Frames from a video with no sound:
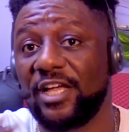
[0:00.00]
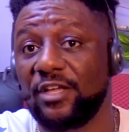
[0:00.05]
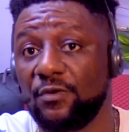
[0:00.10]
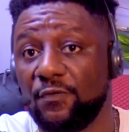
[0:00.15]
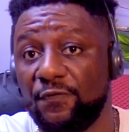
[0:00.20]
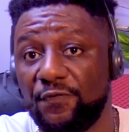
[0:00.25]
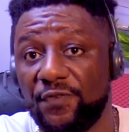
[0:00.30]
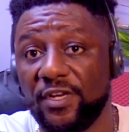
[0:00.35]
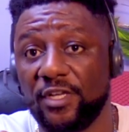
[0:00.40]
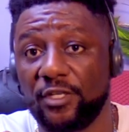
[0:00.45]
and
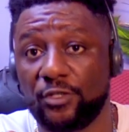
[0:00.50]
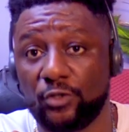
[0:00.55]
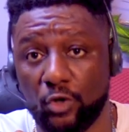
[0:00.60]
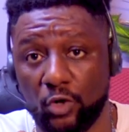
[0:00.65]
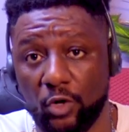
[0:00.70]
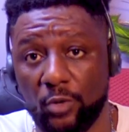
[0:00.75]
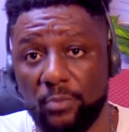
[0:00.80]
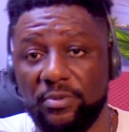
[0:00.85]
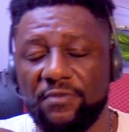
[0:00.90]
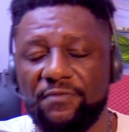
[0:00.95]
you fill it
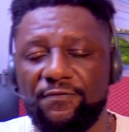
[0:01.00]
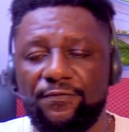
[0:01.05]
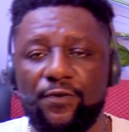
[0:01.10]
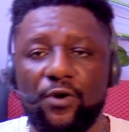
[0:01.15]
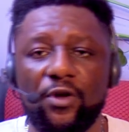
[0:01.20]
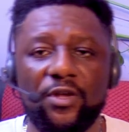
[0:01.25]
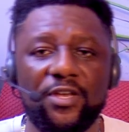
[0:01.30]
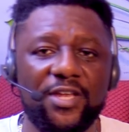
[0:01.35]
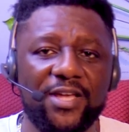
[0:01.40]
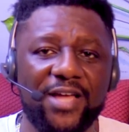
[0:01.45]
up,
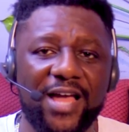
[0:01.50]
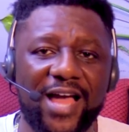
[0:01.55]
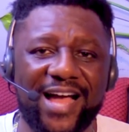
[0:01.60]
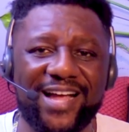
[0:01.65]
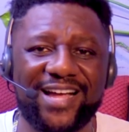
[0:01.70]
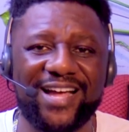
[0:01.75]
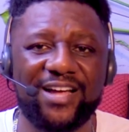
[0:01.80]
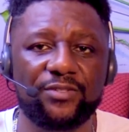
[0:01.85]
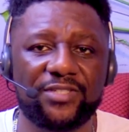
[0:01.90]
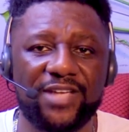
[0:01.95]
before the
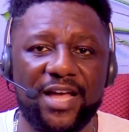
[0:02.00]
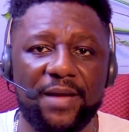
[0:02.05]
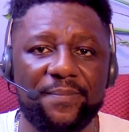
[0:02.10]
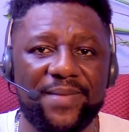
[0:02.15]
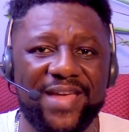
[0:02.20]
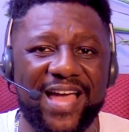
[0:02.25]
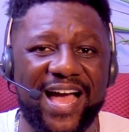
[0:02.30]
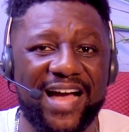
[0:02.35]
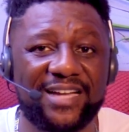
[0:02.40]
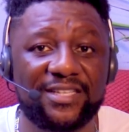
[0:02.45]
account can
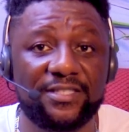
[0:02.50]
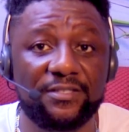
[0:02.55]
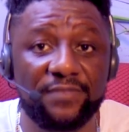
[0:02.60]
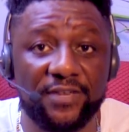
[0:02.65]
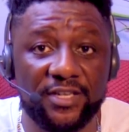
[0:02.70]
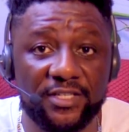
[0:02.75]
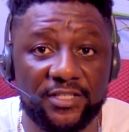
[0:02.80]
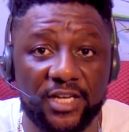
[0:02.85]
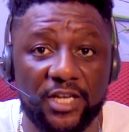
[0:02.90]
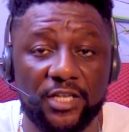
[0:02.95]
be
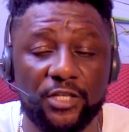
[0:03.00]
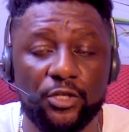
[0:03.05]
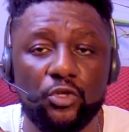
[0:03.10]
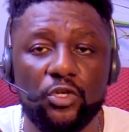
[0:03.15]
activated,